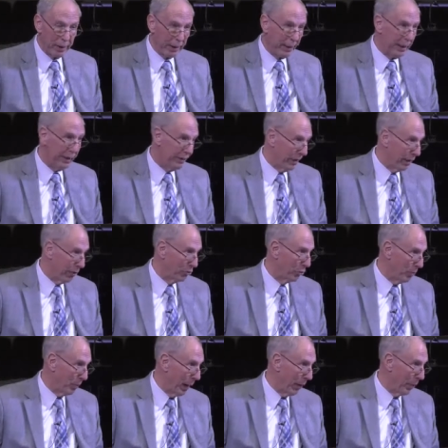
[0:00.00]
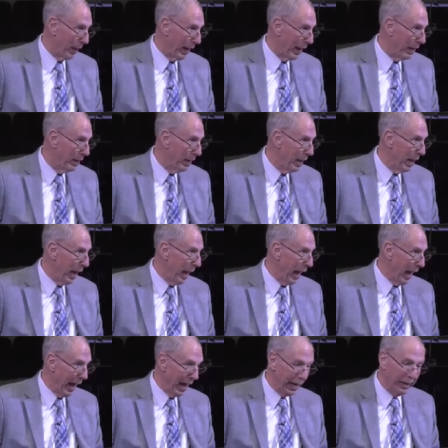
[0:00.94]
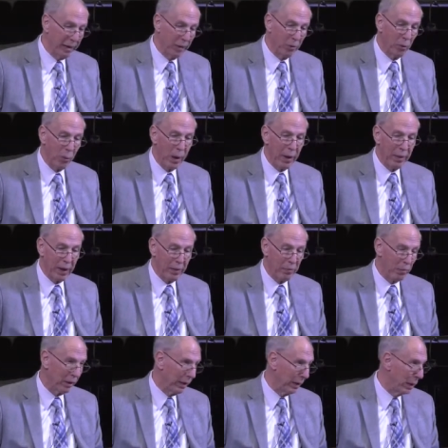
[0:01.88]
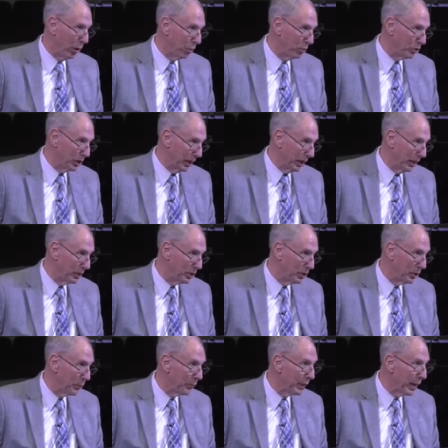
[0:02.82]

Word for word: he tells about that. And uh, the way that really goes is,